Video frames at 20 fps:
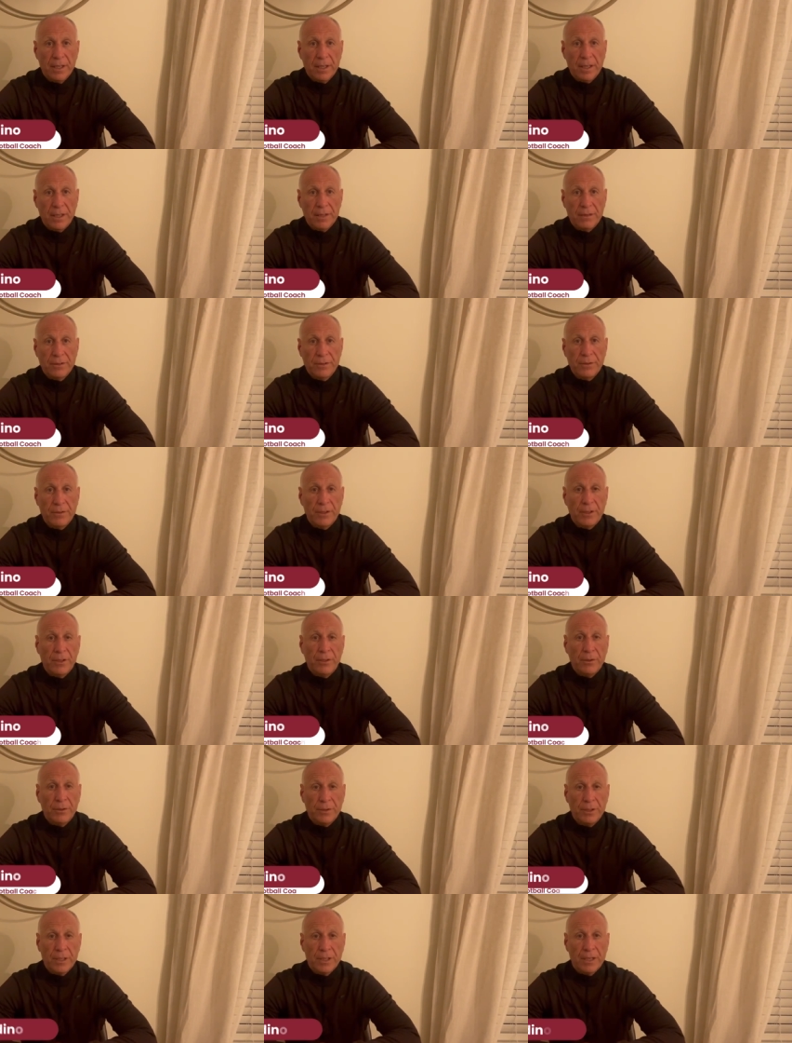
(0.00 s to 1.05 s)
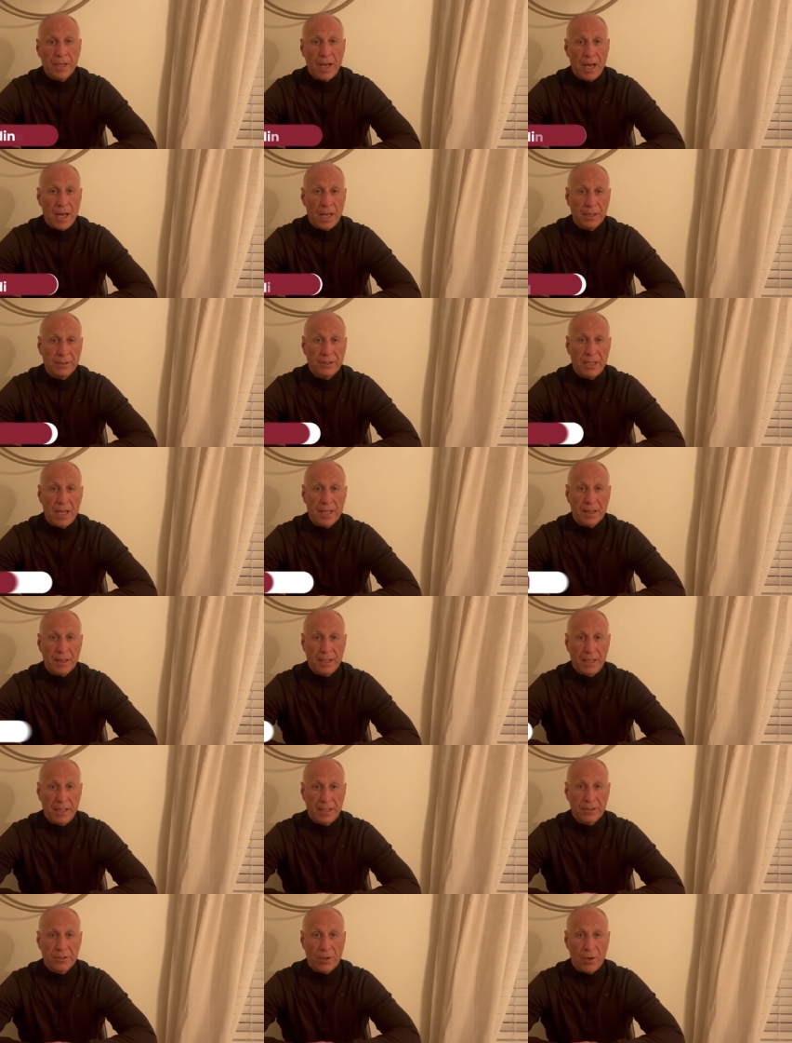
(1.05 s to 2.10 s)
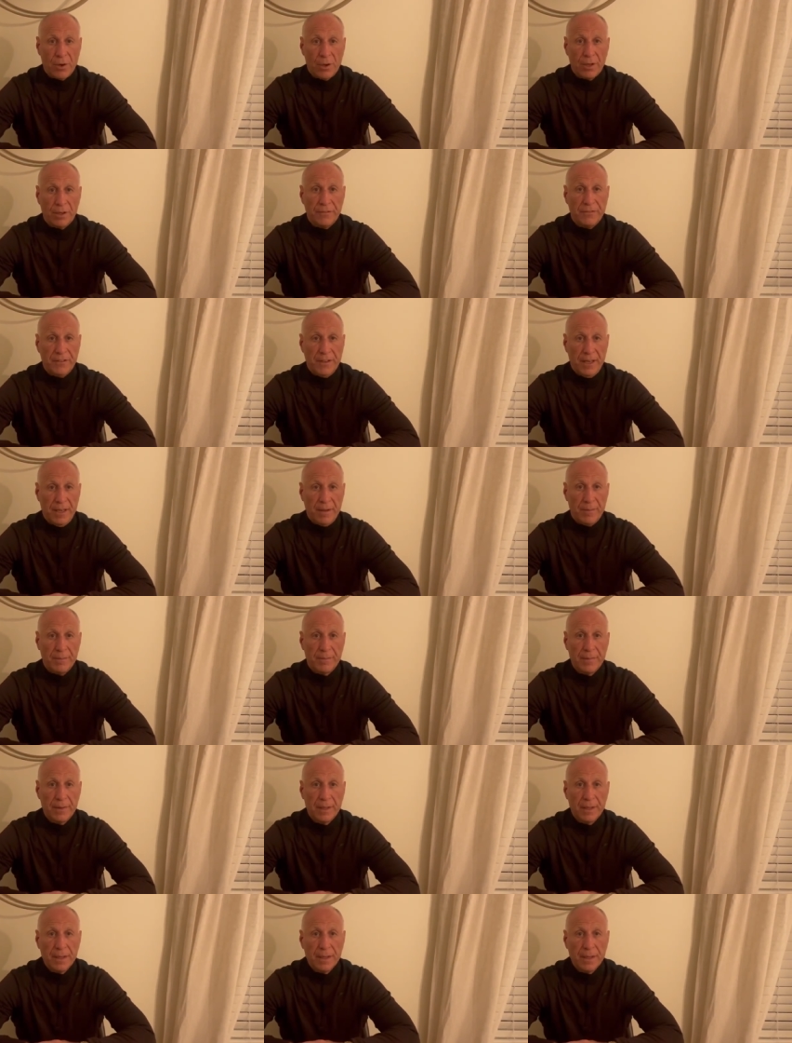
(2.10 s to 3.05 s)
into the Union College Athletics Hall of Fame.